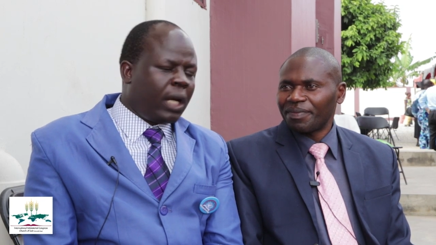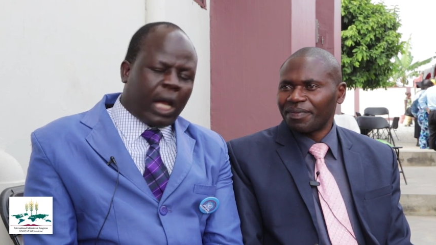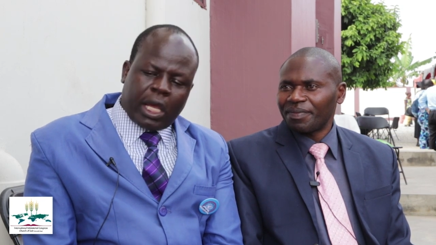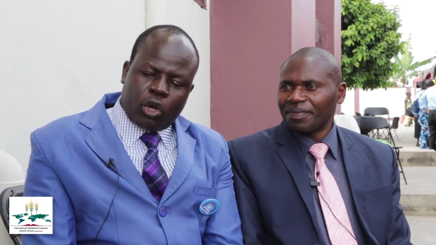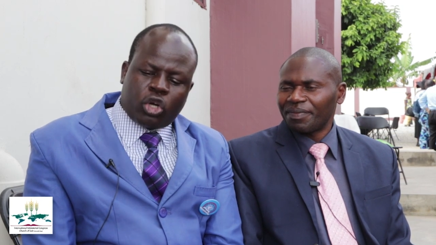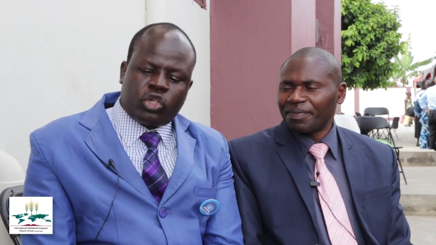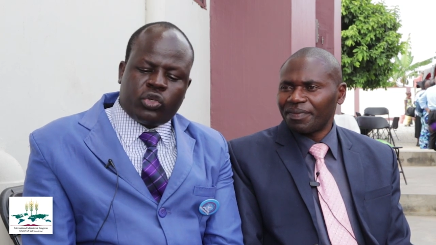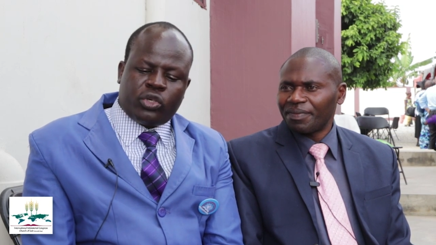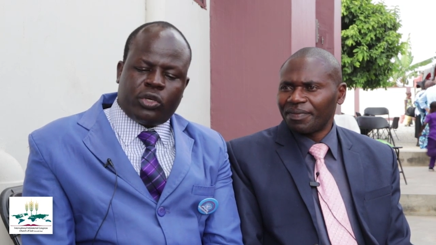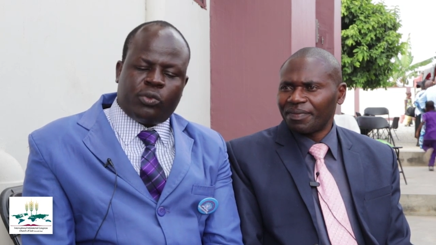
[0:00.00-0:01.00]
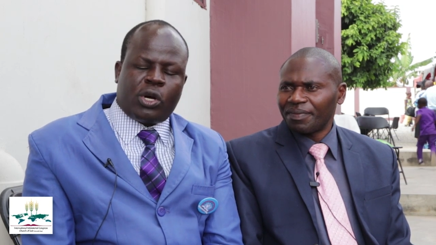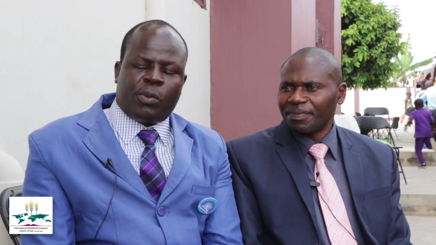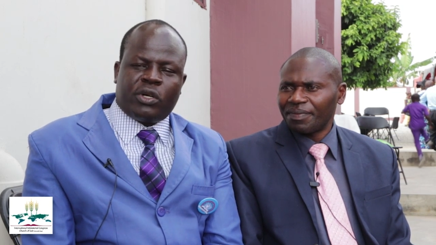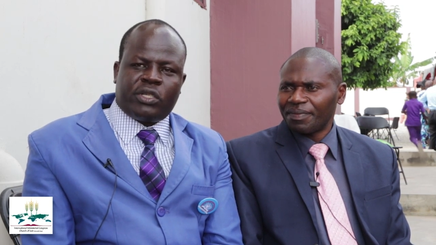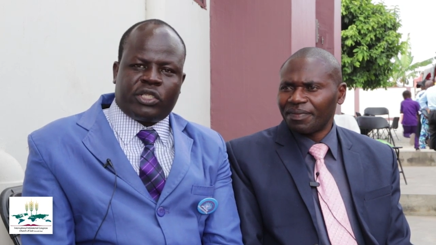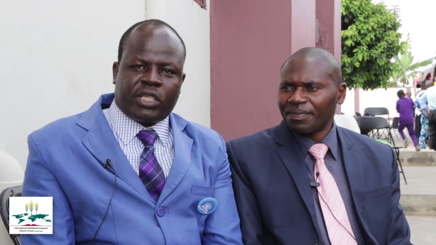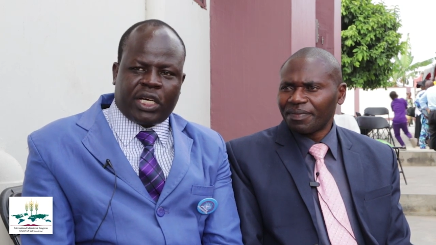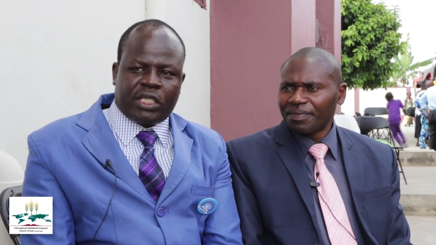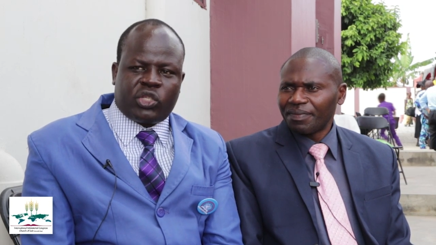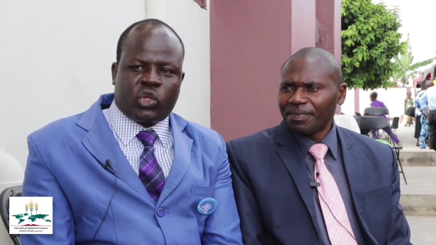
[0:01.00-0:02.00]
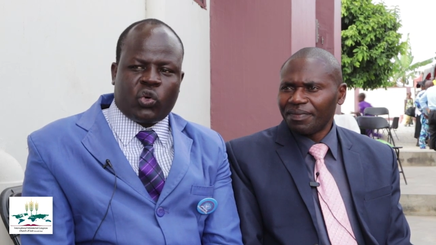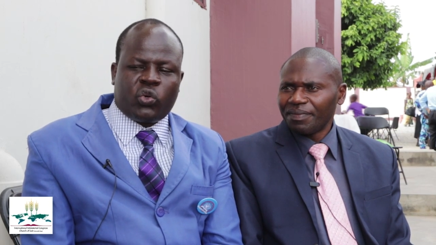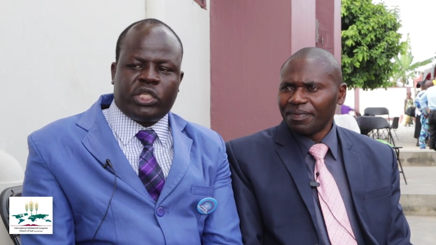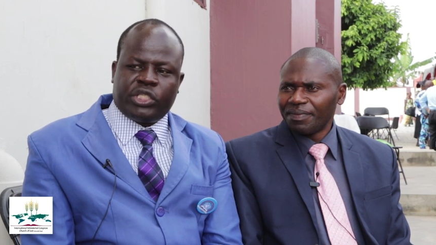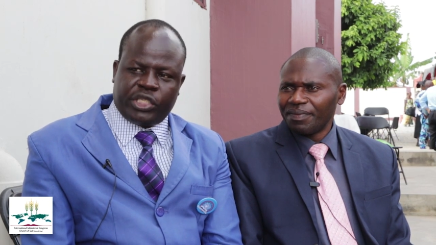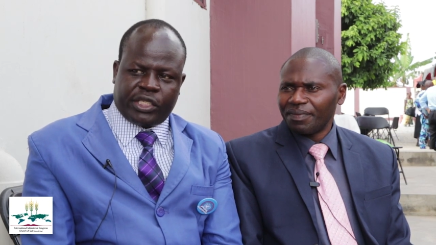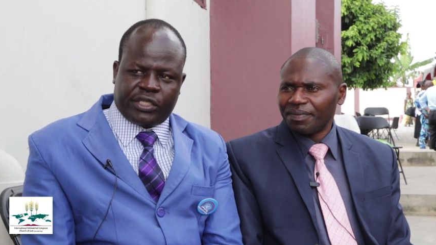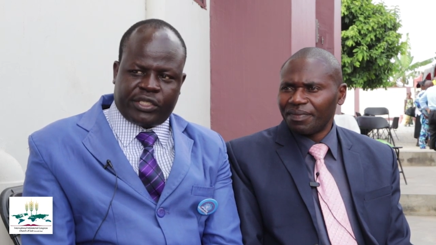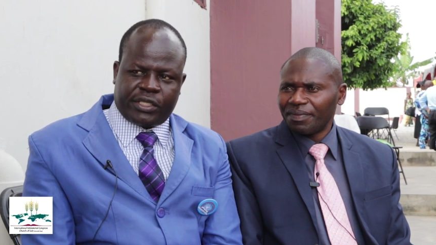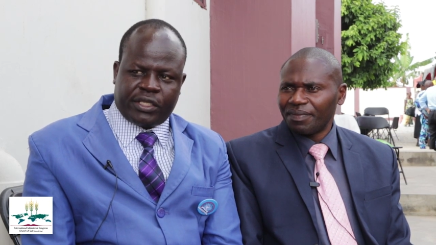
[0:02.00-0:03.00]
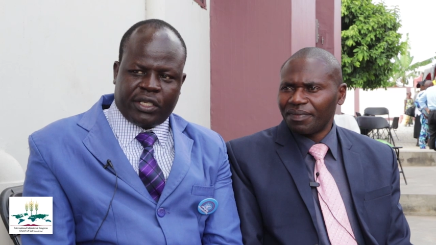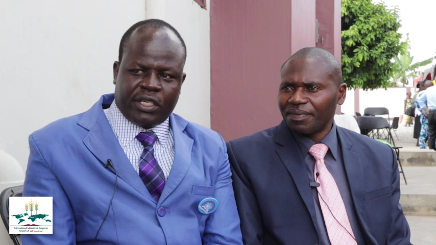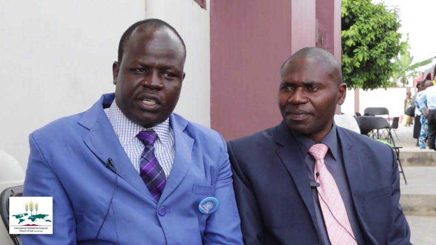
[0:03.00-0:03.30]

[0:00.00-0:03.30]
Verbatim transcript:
Speaker 1: I got to know more about the church through teachings,